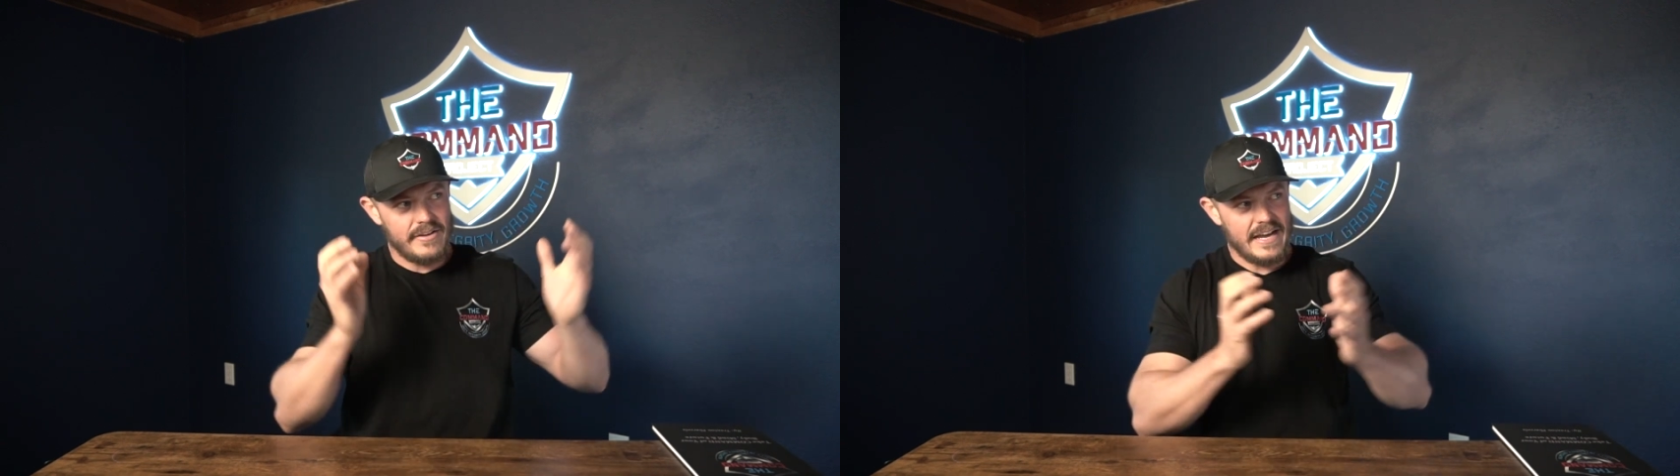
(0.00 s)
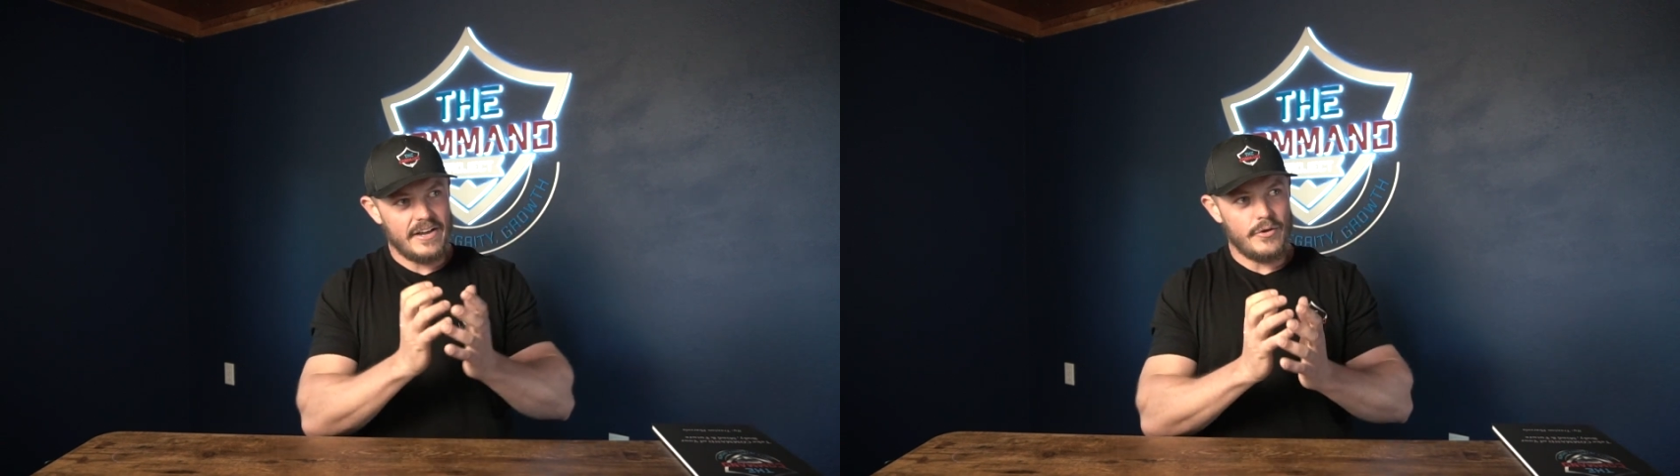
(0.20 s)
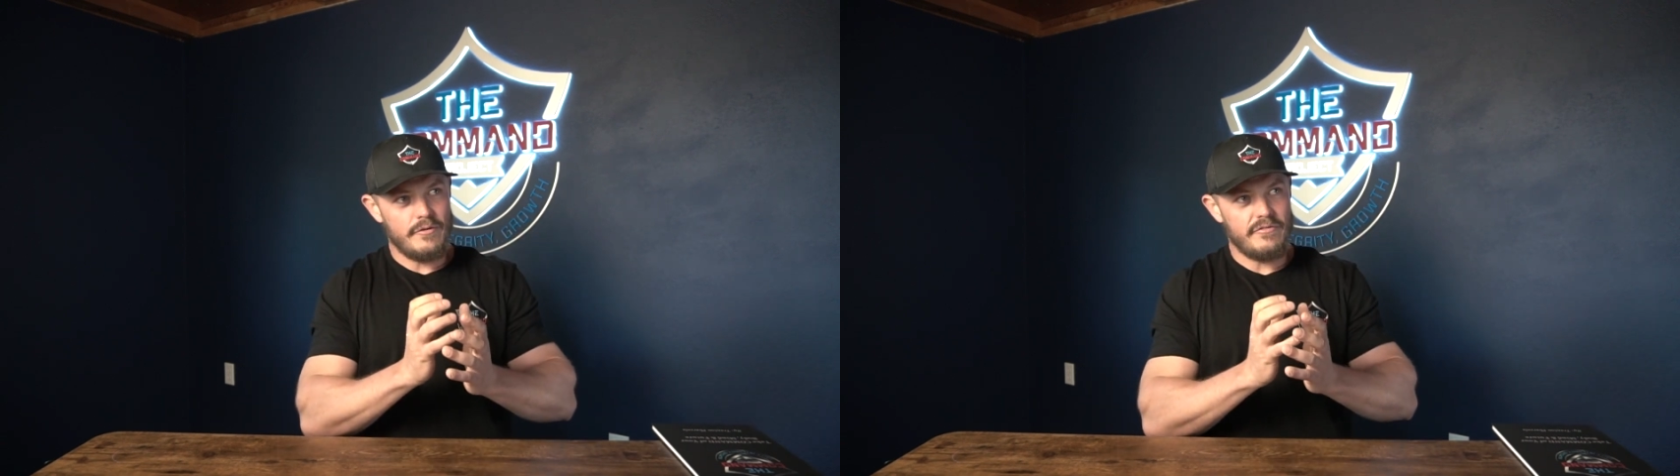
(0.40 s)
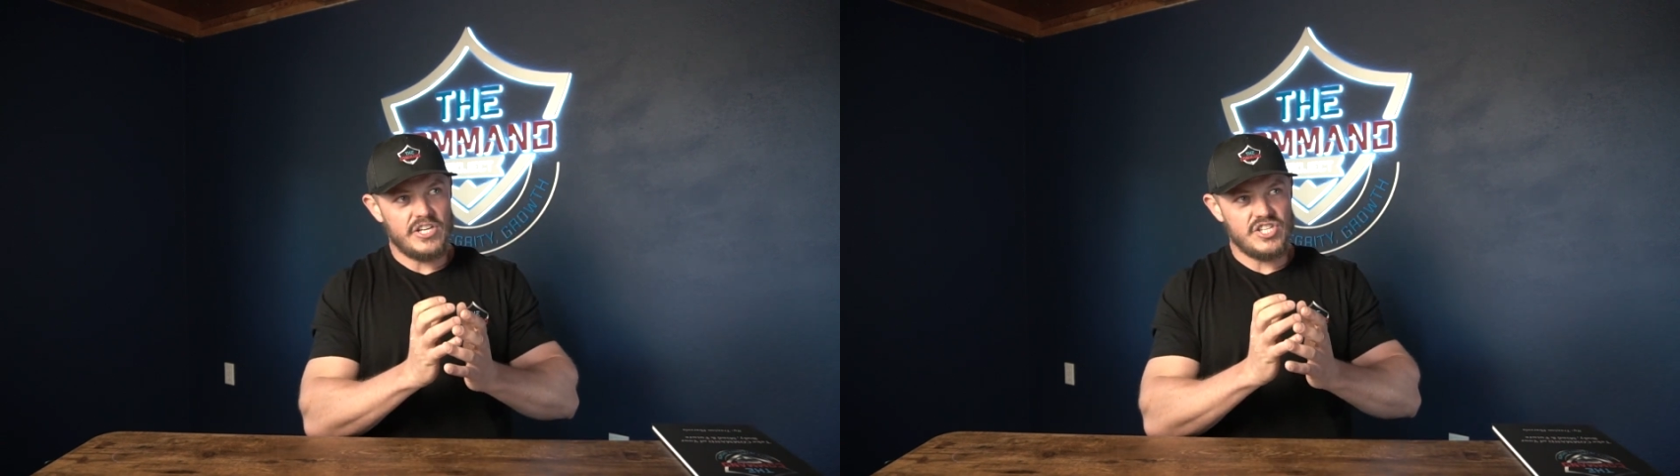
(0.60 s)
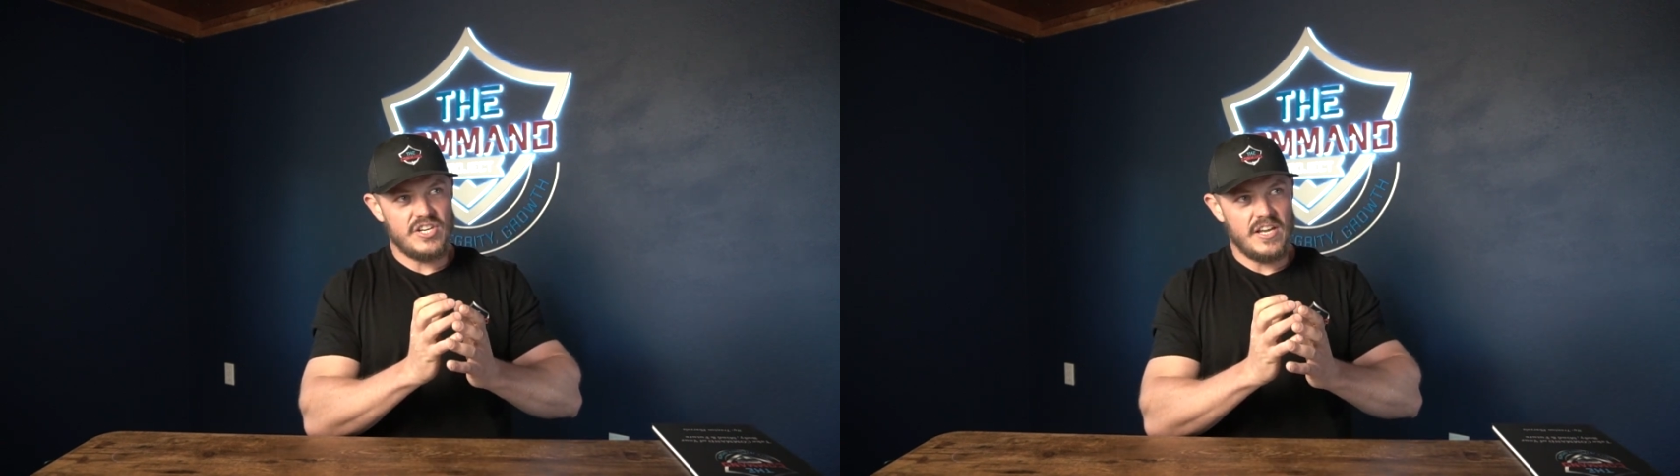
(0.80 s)
how you
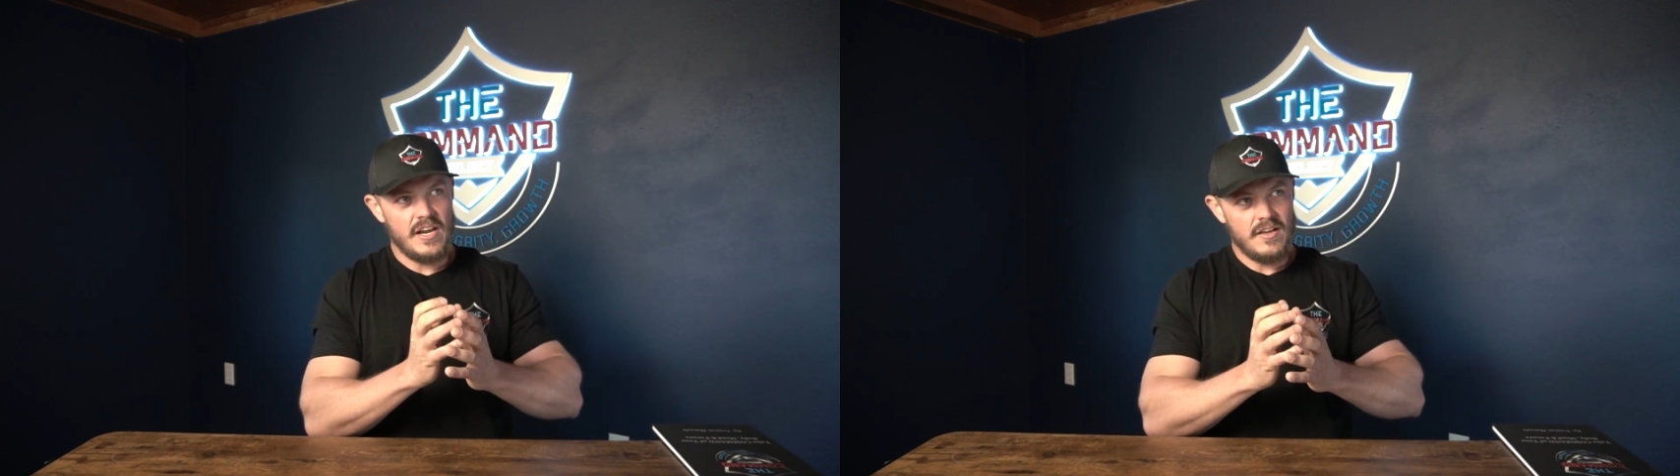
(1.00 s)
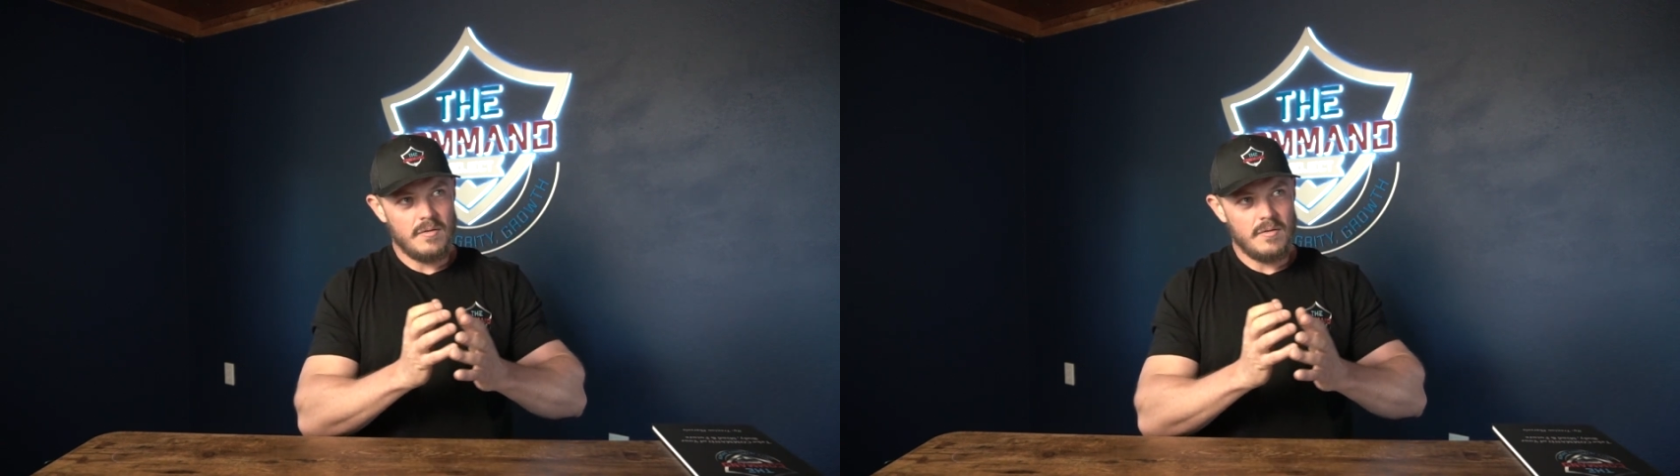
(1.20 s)
envisioned it,